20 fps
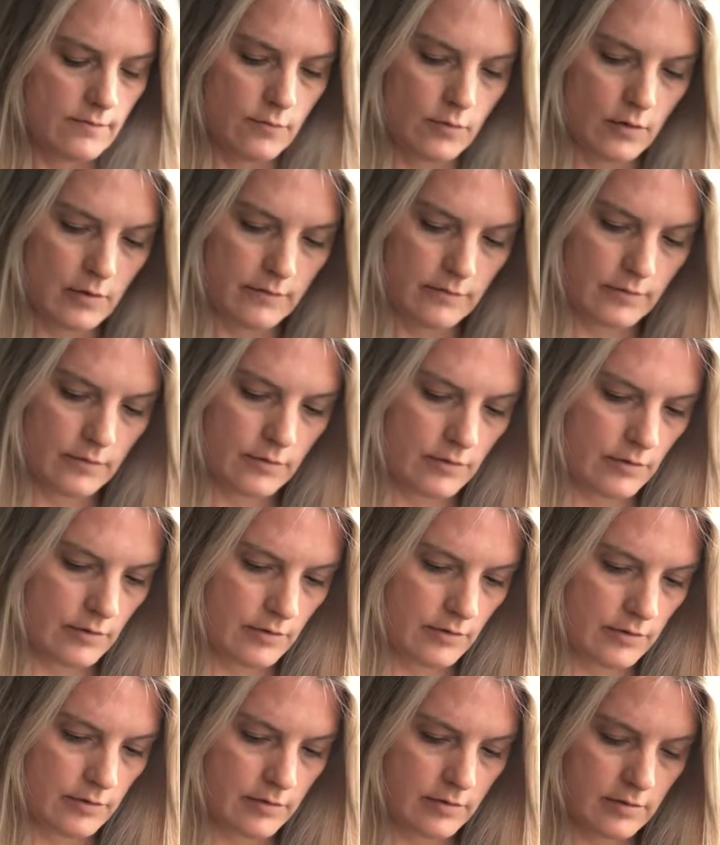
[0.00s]
of
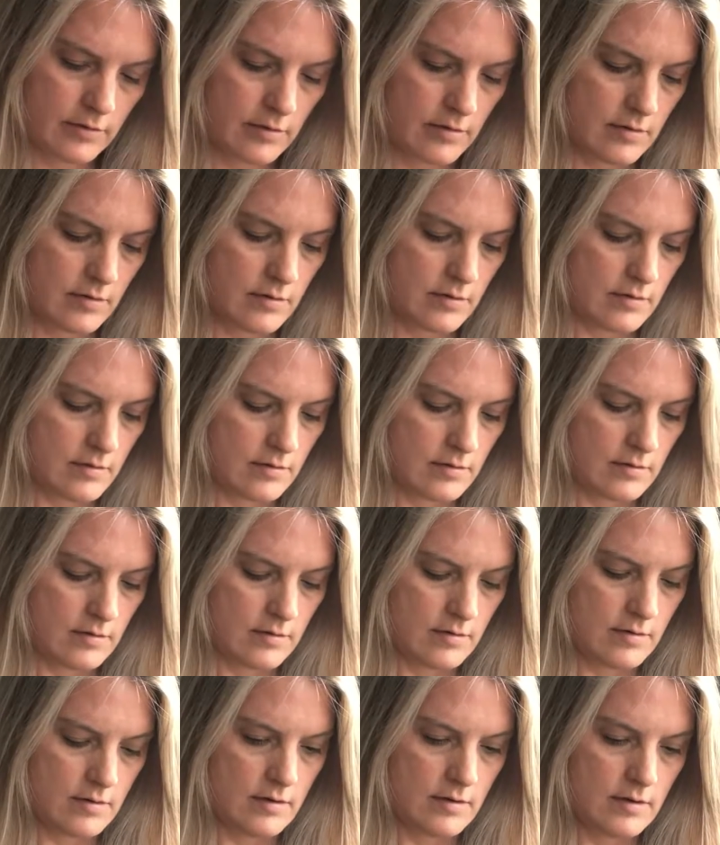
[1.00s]
Earth
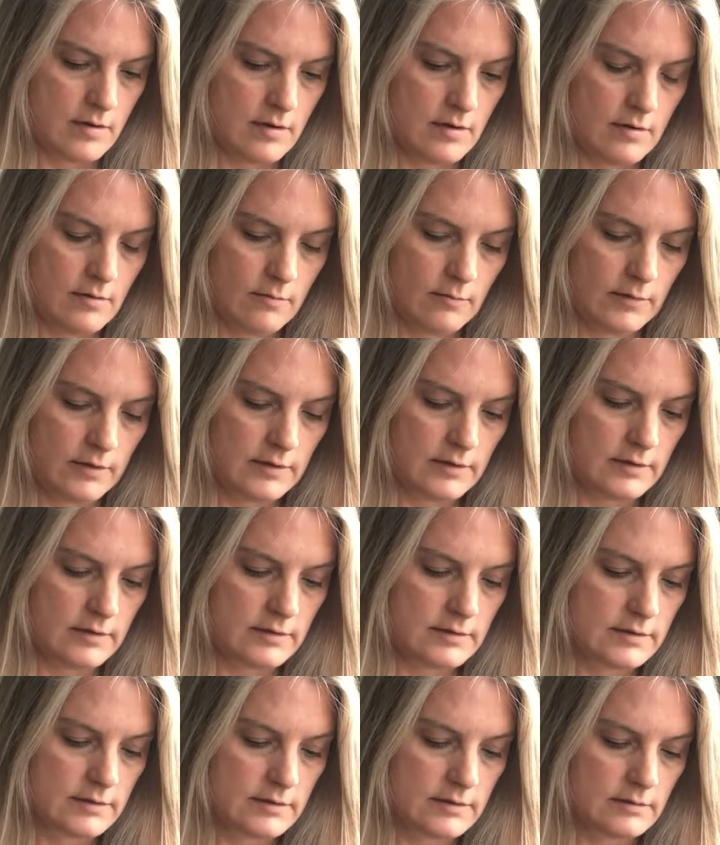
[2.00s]
with
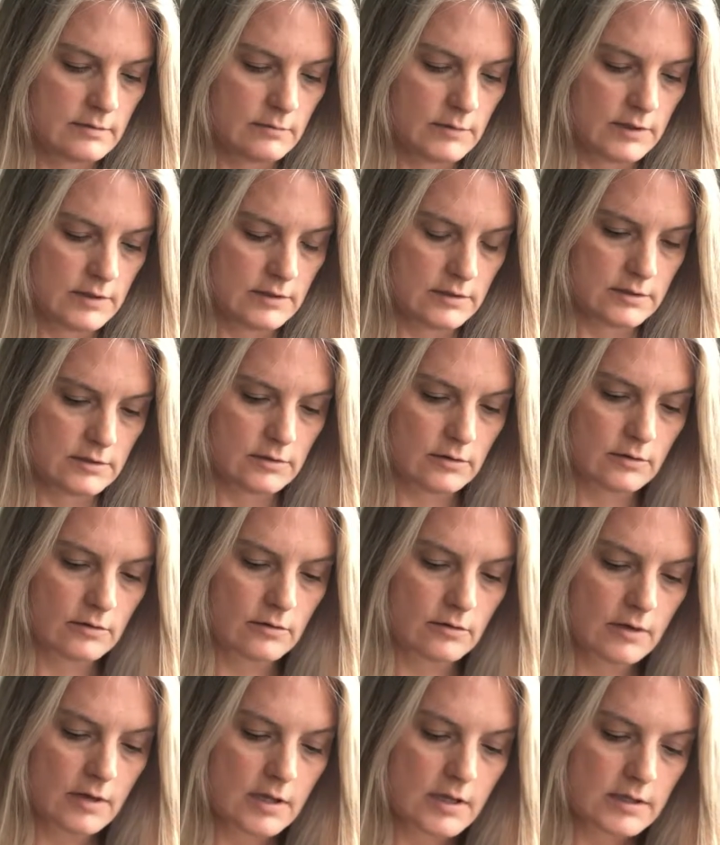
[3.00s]
this with the
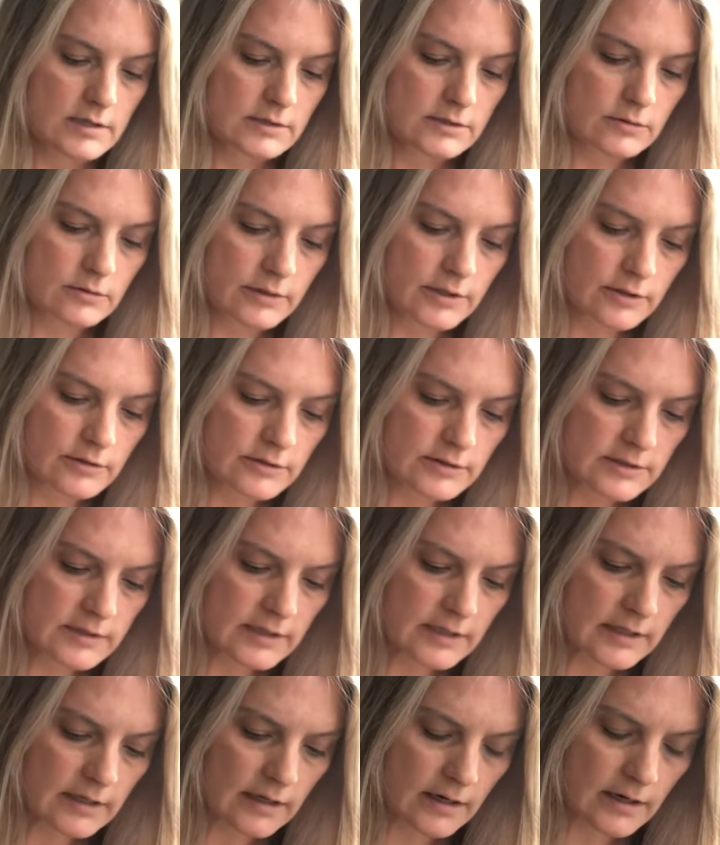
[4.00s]
circle. So here's
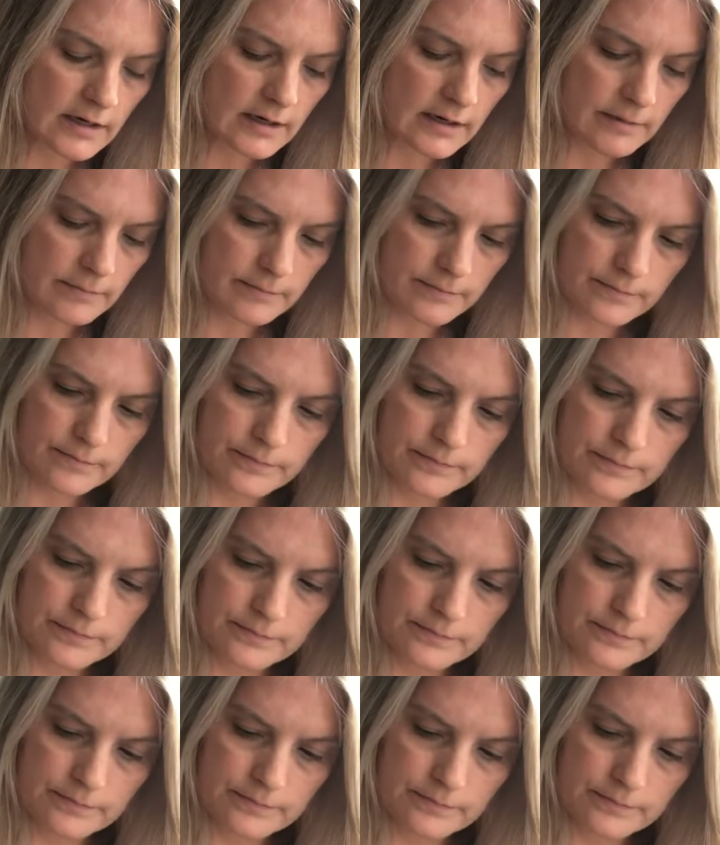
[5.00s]
the um,